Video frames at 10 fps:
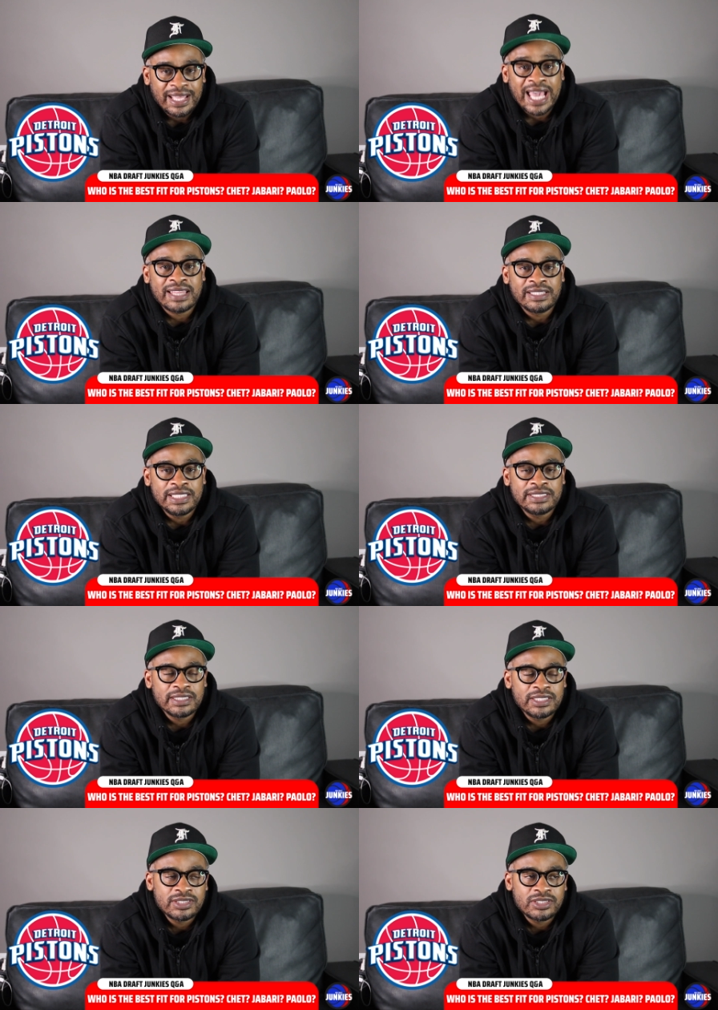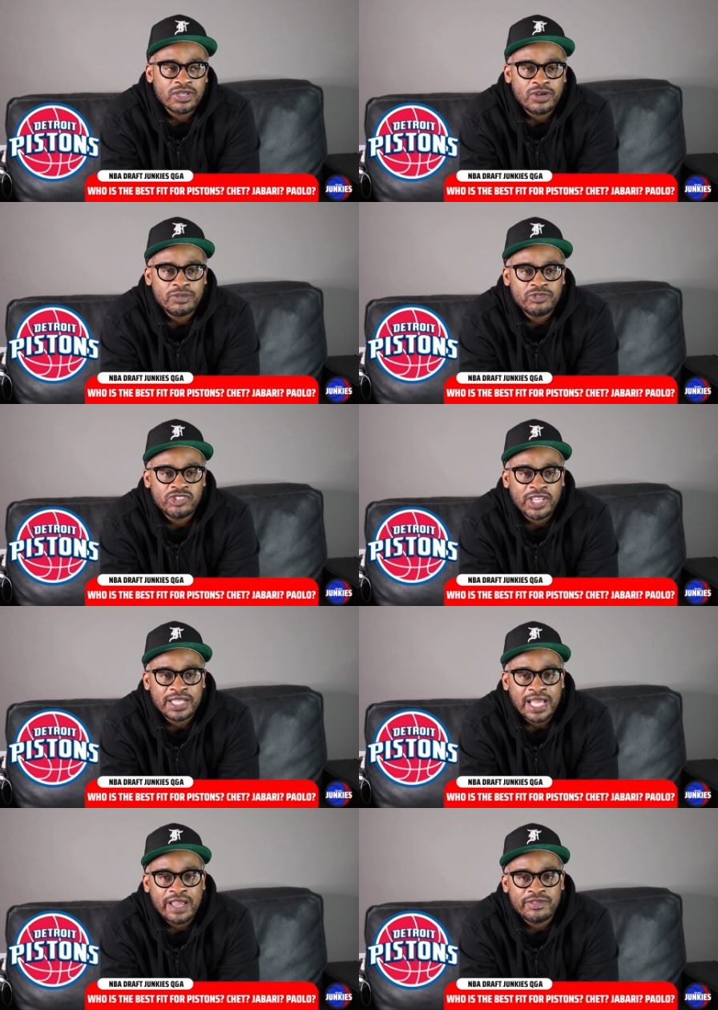athletes. And so
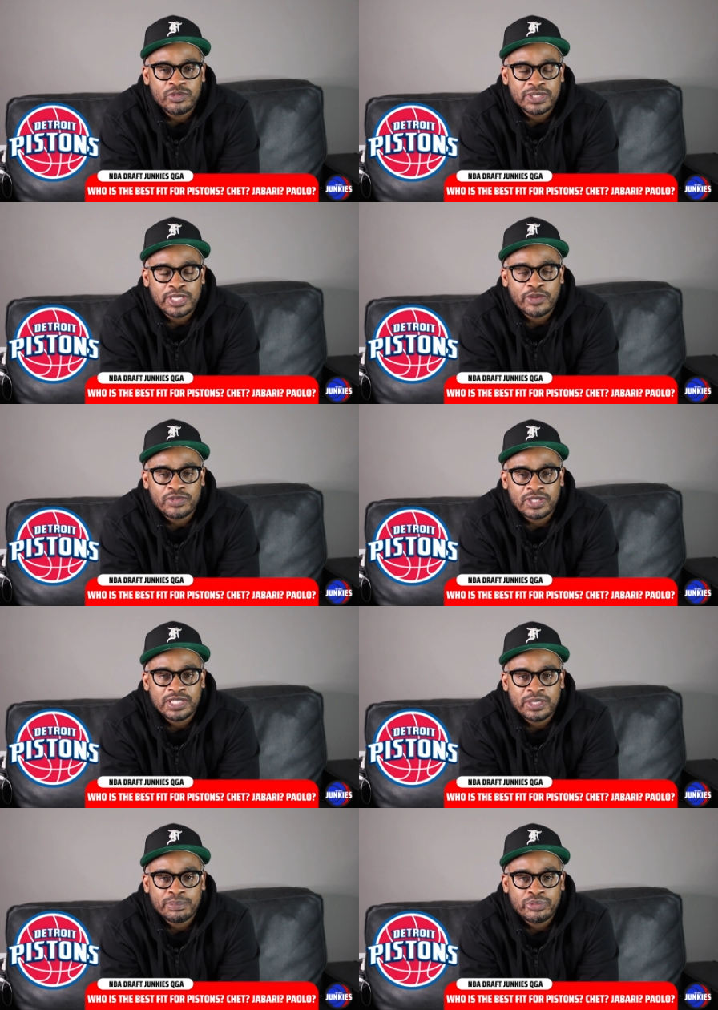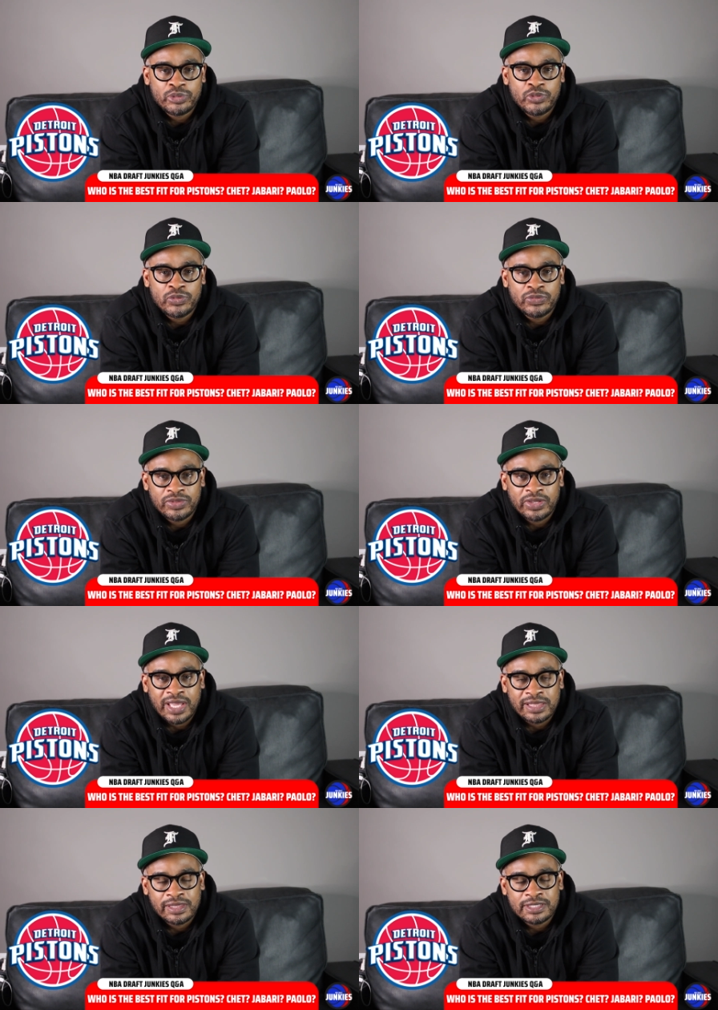Jaden Ivey would definitely improve their
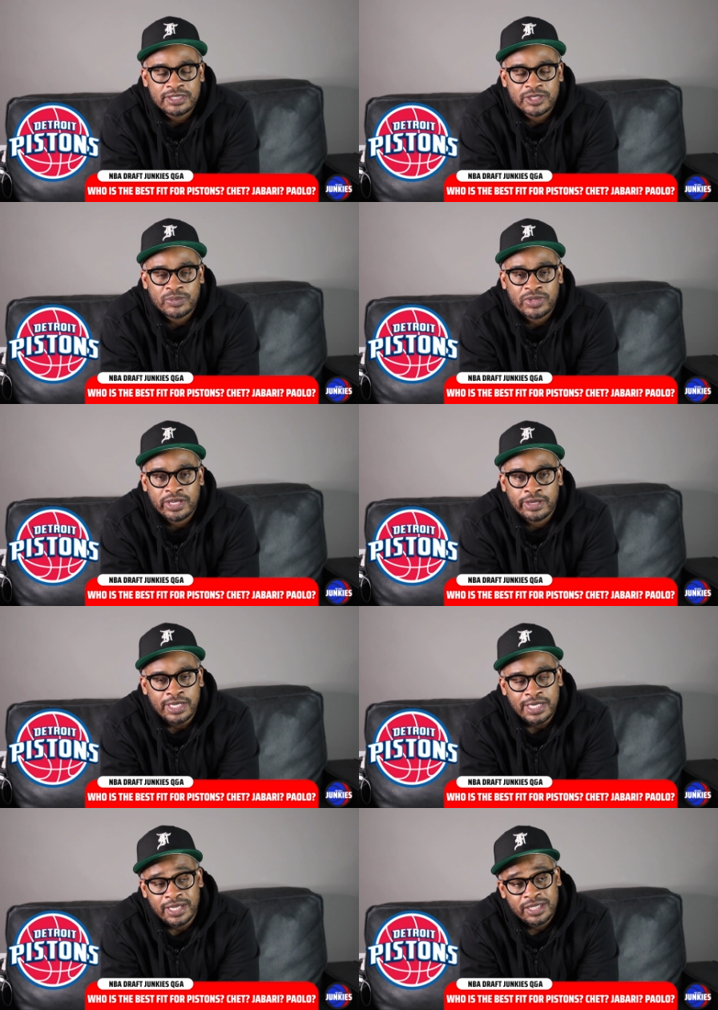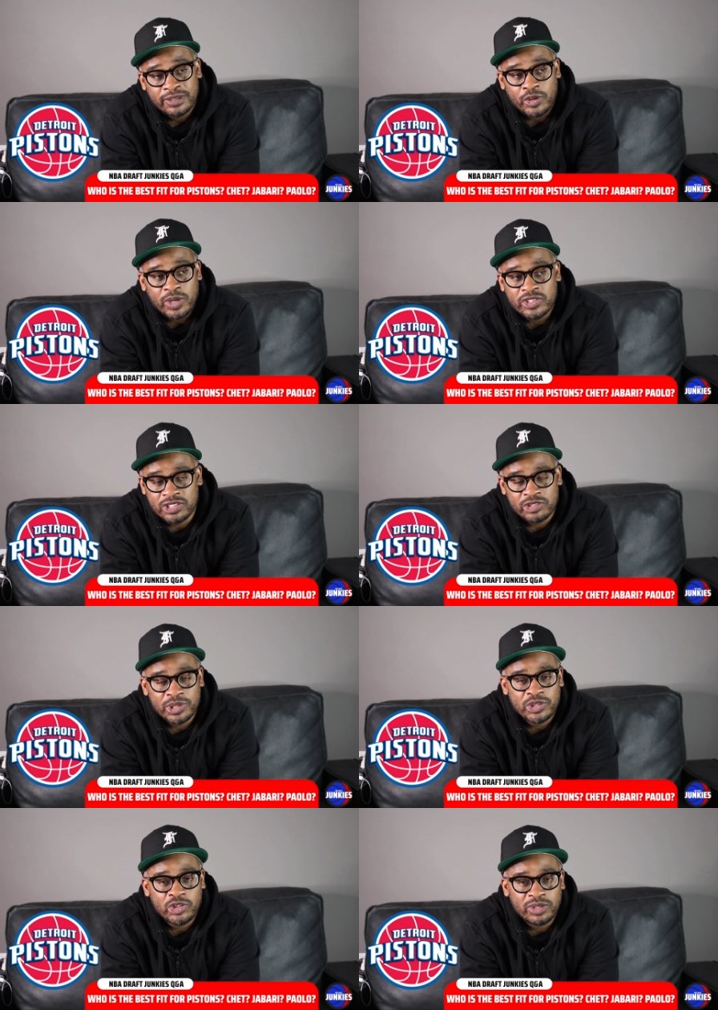athleticism there. The question is,
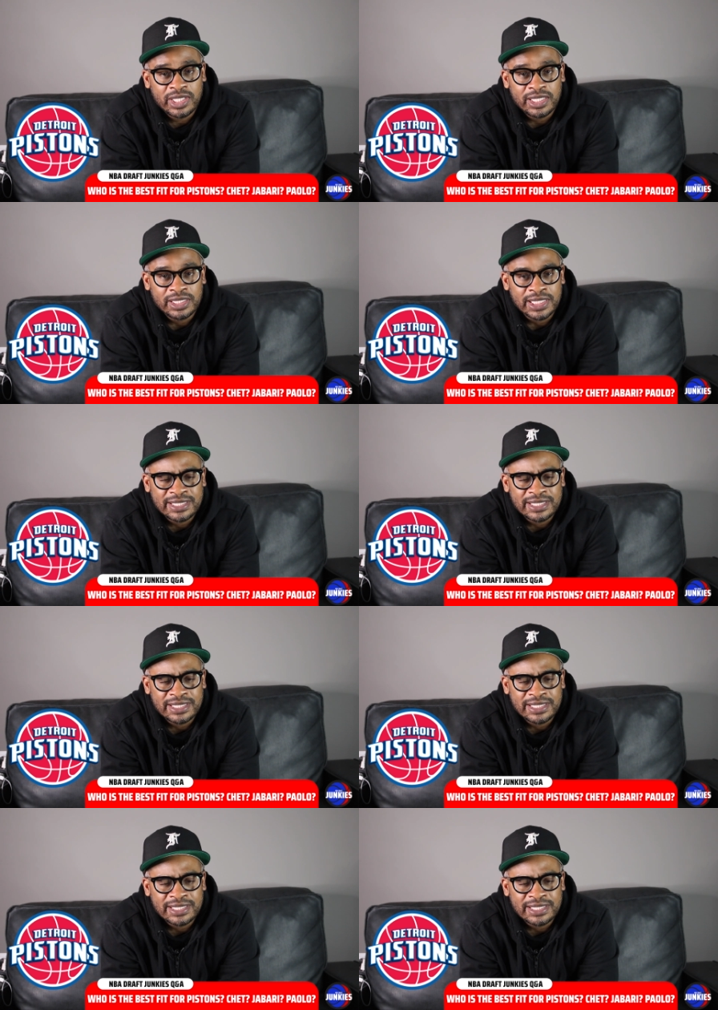what do you do with Killian?